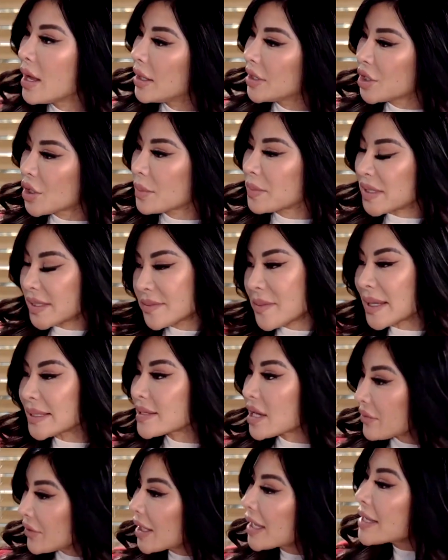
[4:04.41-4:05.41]
you know, perspective. Medical
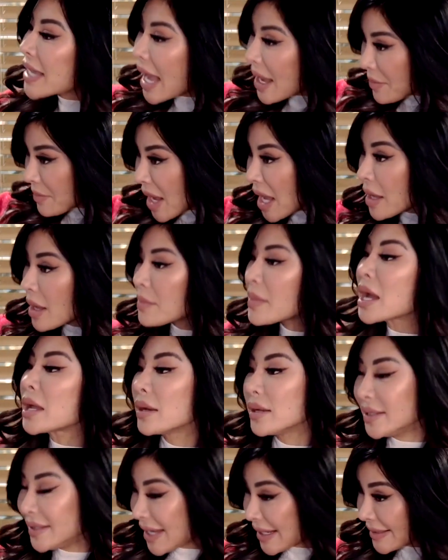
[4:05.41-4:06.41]
yeah, me
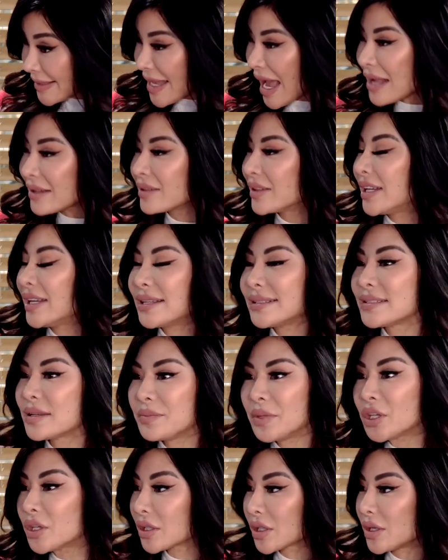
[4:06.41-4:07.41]
wow. Me exactly. It's a
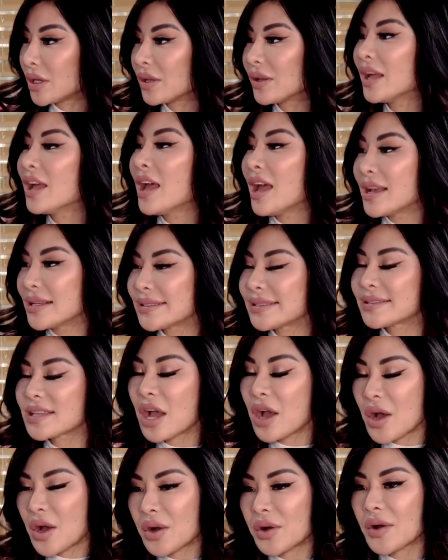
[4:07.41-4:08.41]
miracle. Wow. So
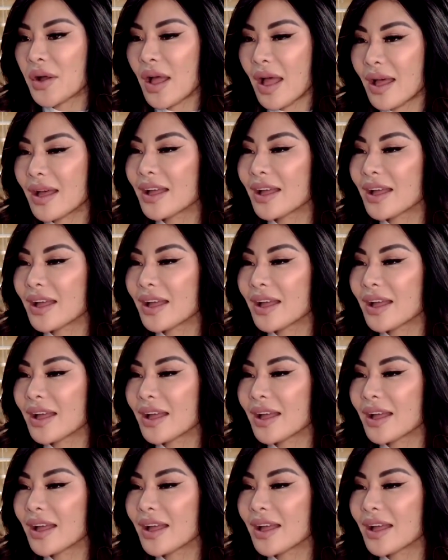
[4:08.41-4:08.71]
we are